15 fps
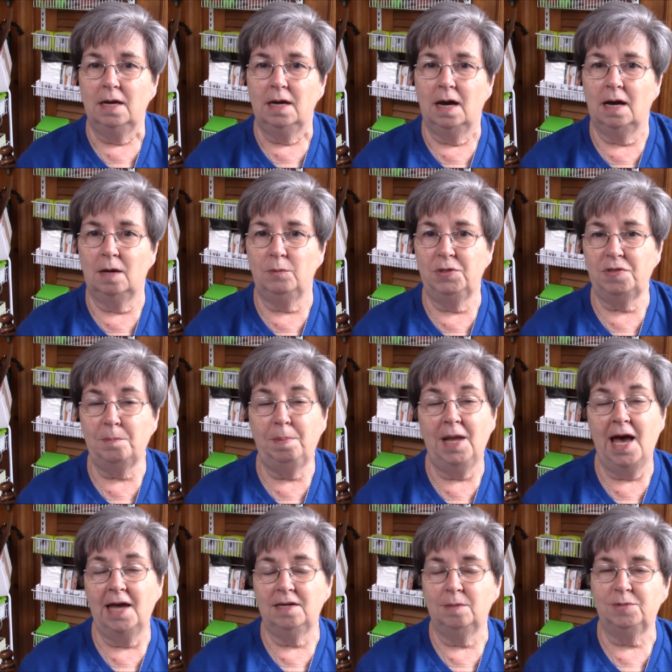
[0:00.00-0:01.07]
uh, with the
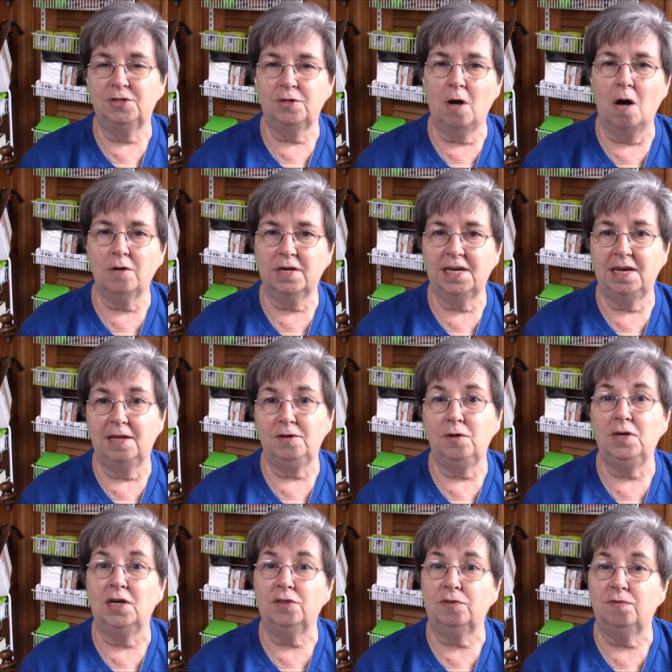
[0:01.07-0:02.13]
platinum starter kit you
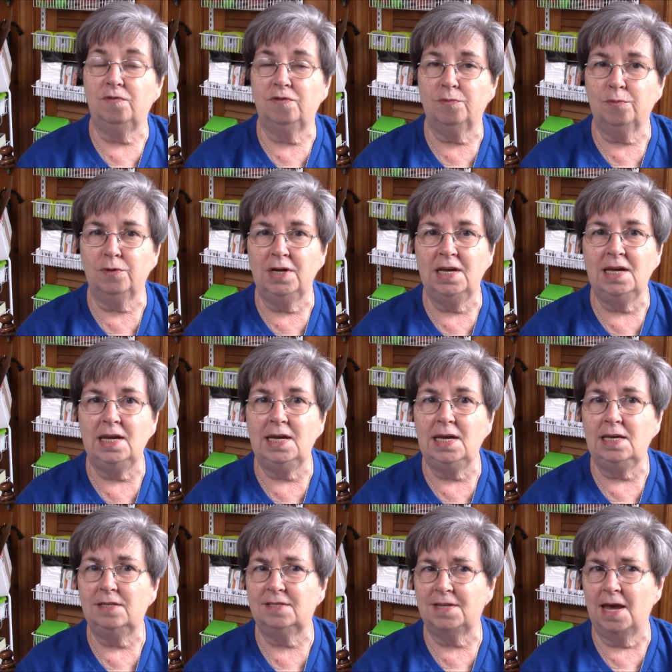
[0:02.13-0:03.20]
get
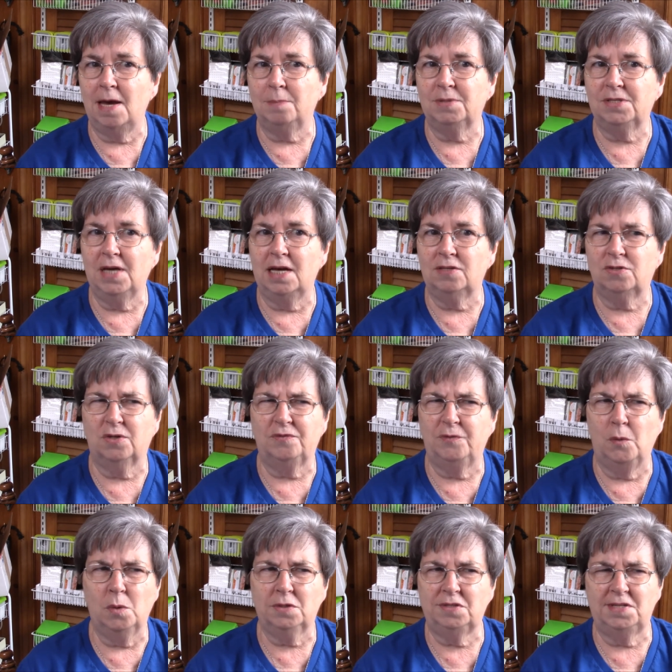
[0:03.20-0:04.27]
three stamp sets or
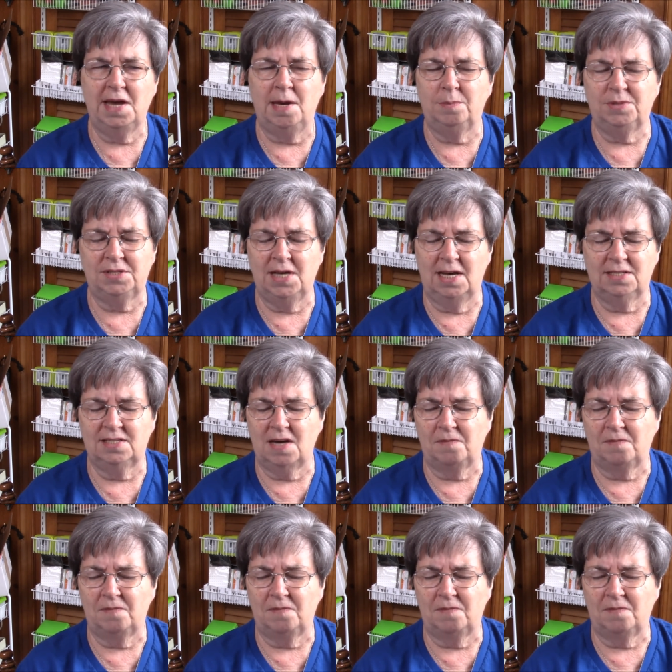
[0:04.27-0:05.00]
four stamp sets.